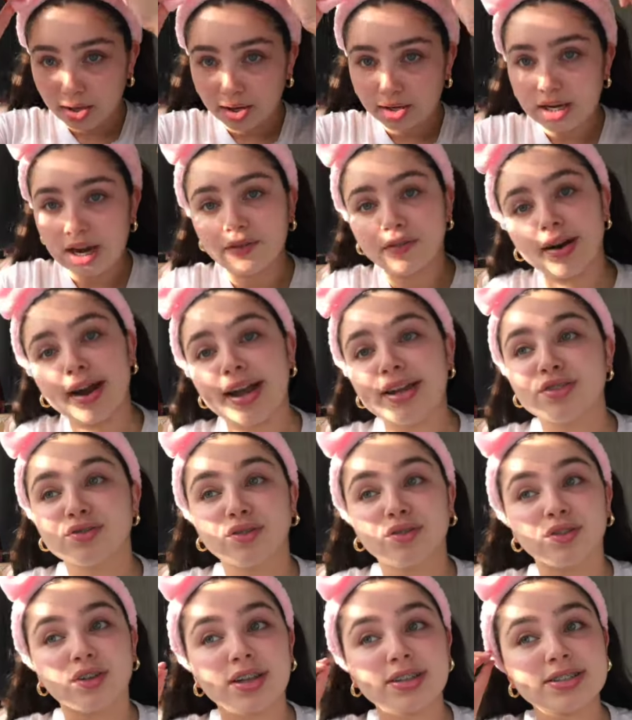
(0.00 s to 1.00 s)
Never high
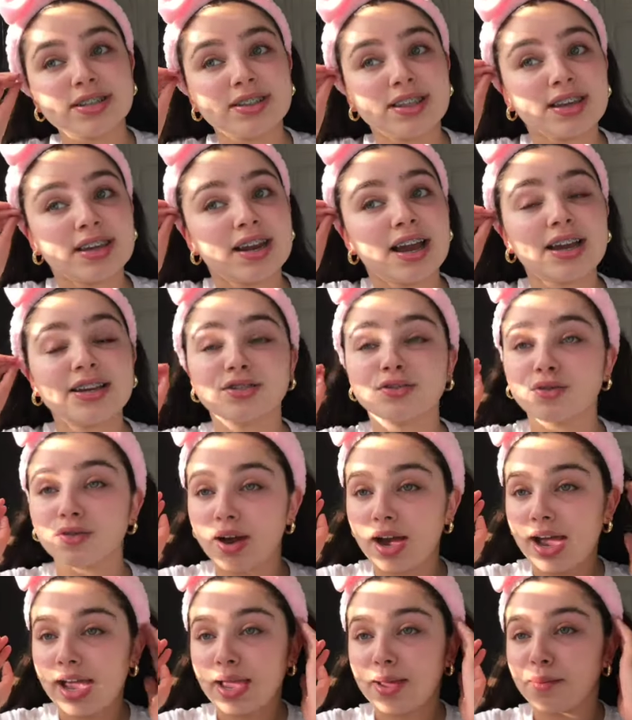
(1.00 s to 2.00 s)
school though, that's the thing. In high school,
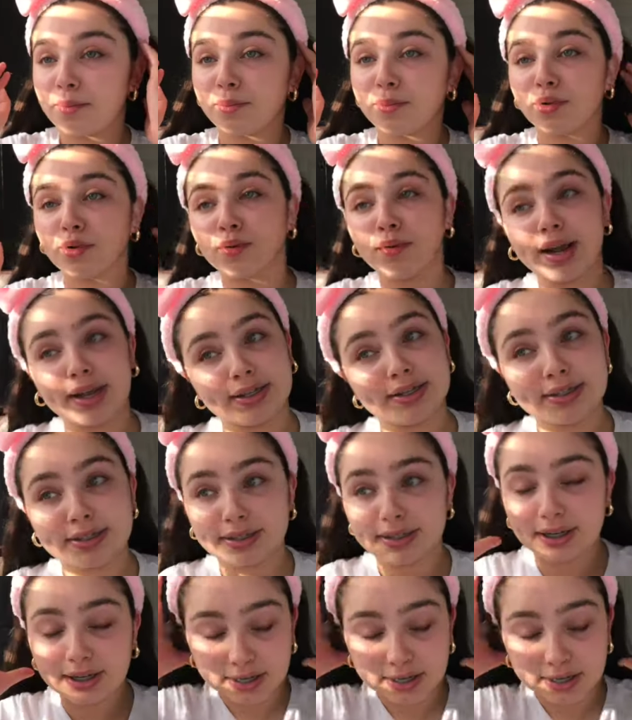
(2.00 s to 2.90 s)
I embraced